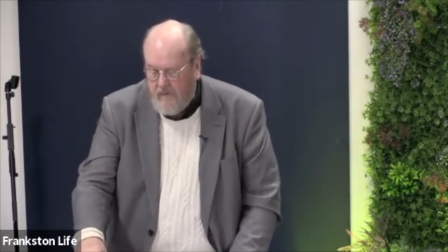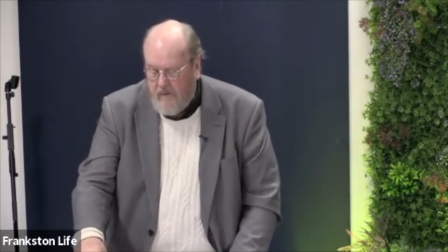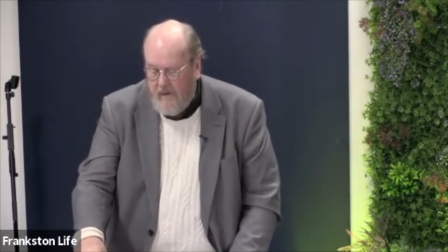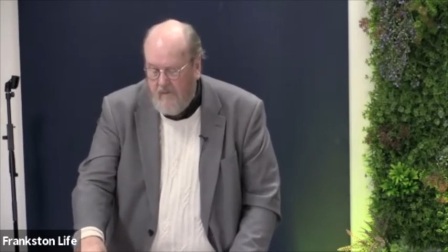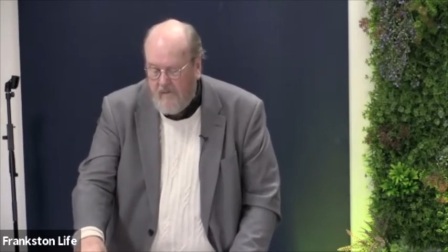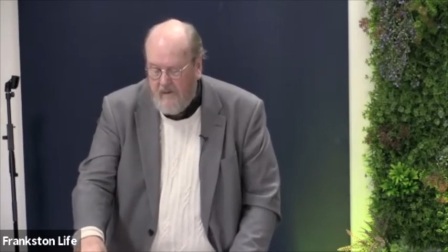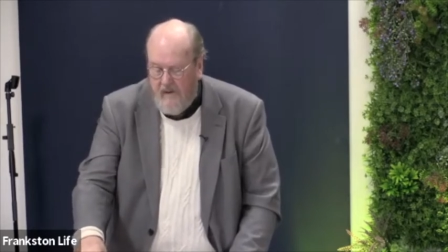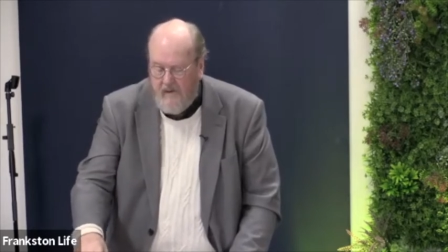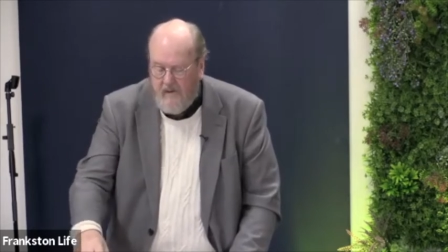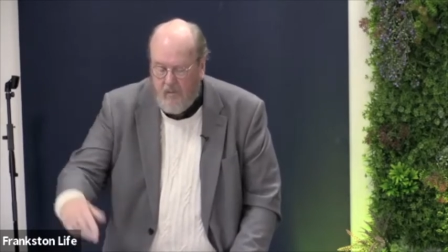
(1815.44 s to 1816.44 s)
he was led
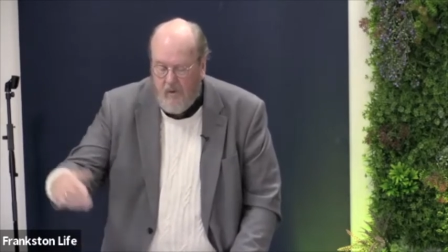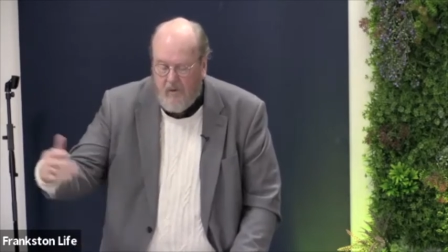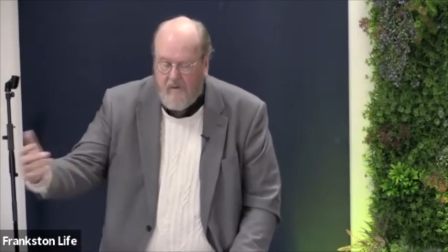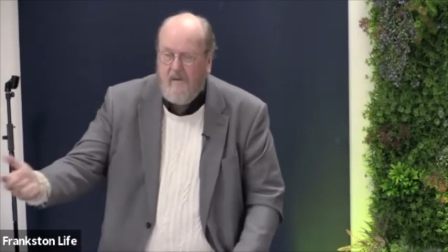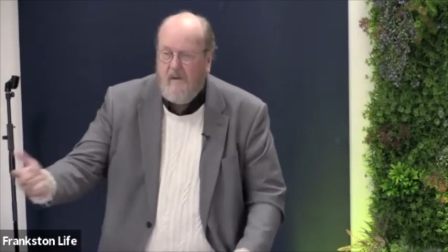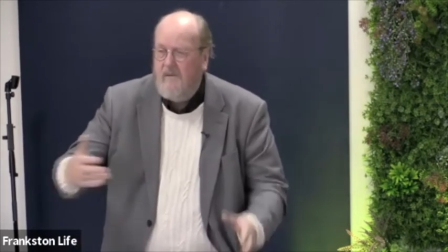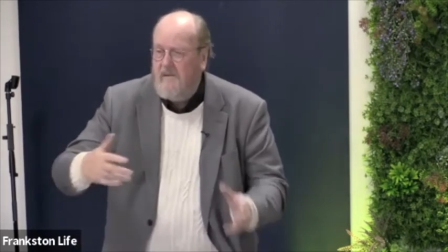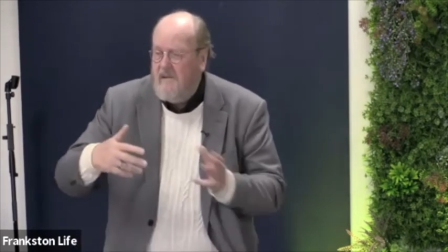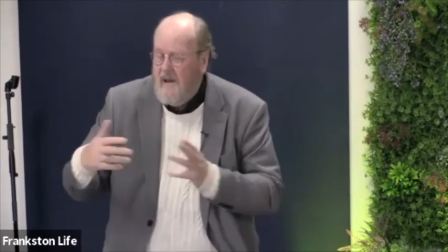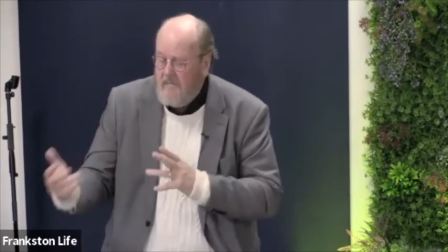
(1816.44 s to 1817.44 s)
into the wilderness and he was
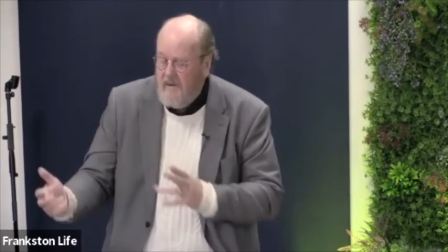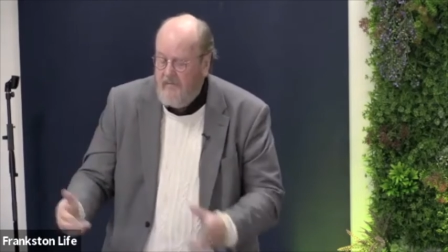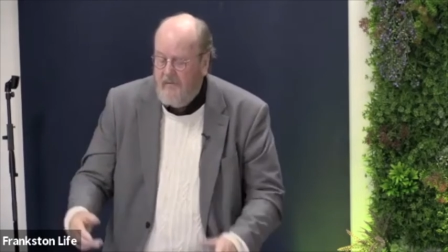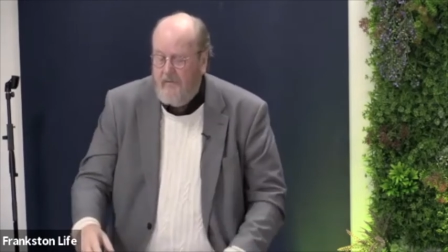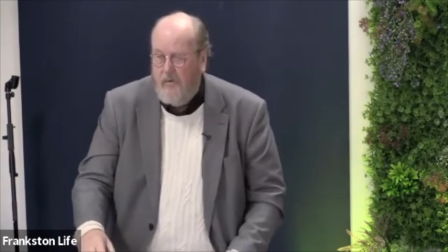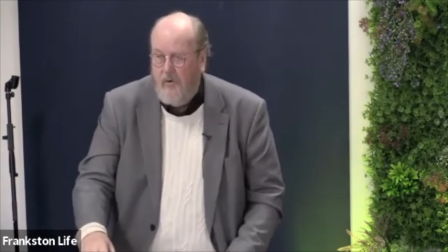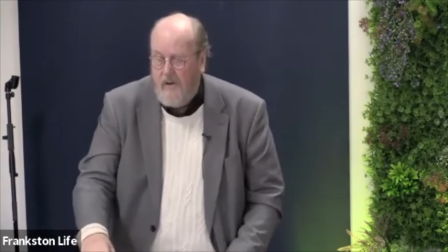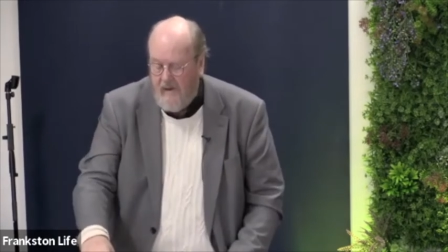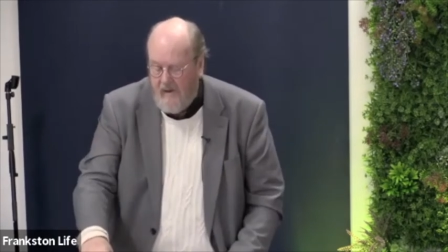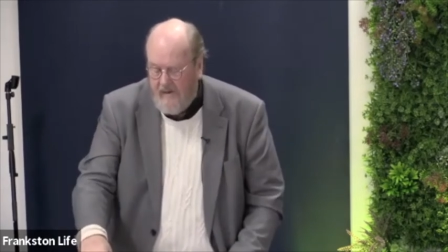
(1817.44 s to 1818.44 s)
tempted for 40
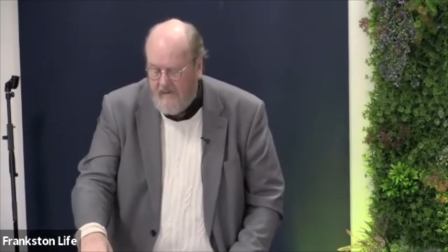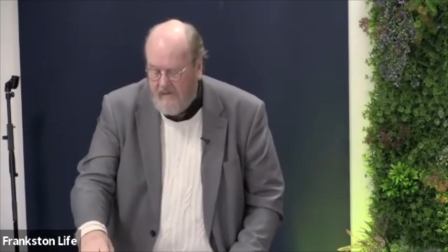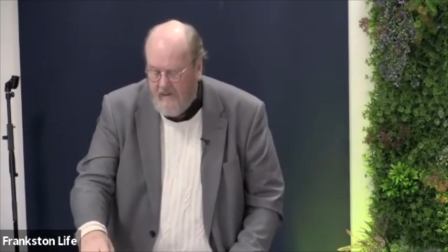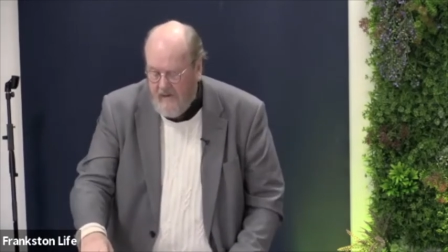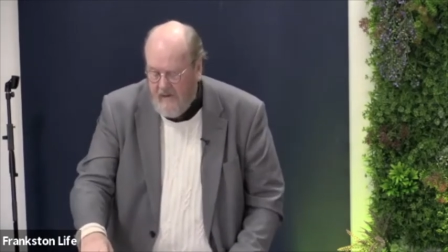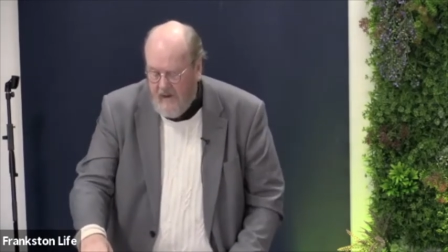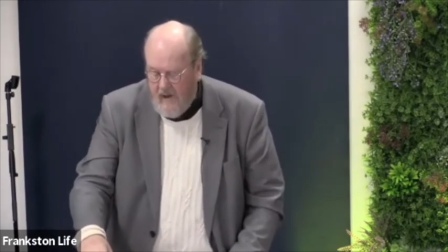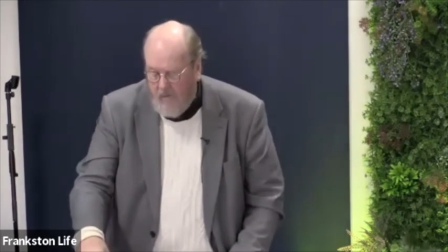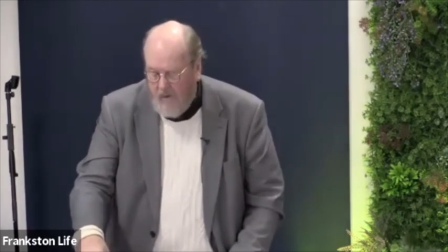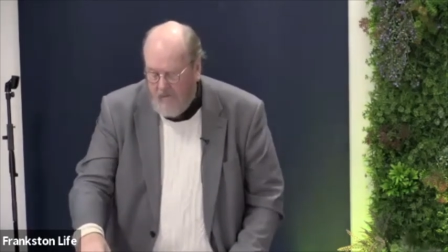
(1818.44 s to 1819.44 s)
days. And I
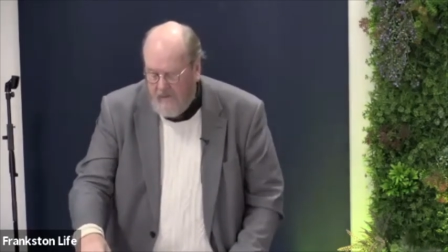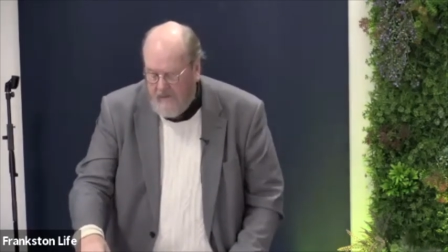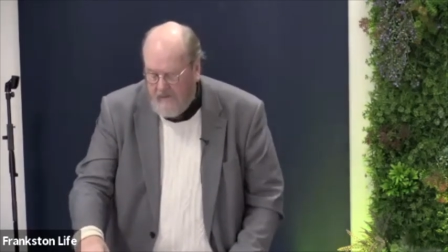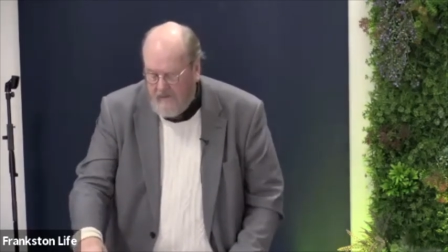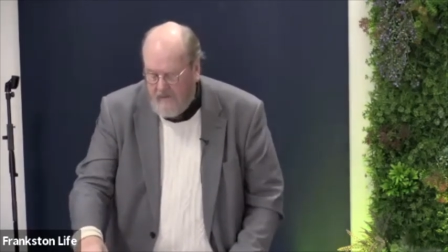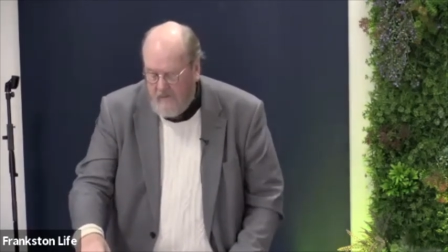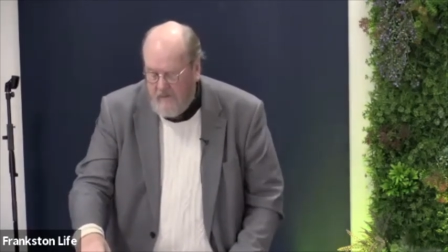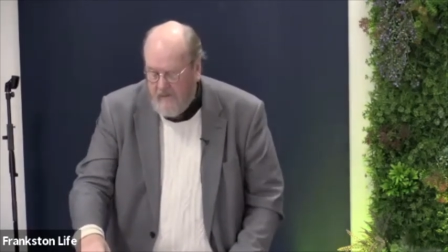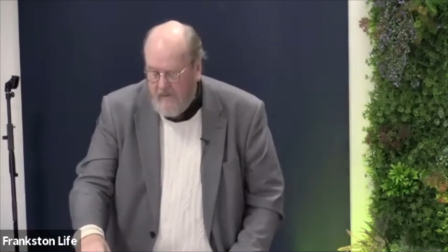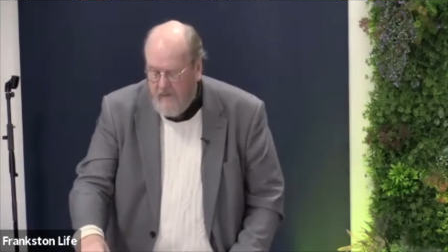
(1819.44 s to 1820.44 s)
won't read that scripture.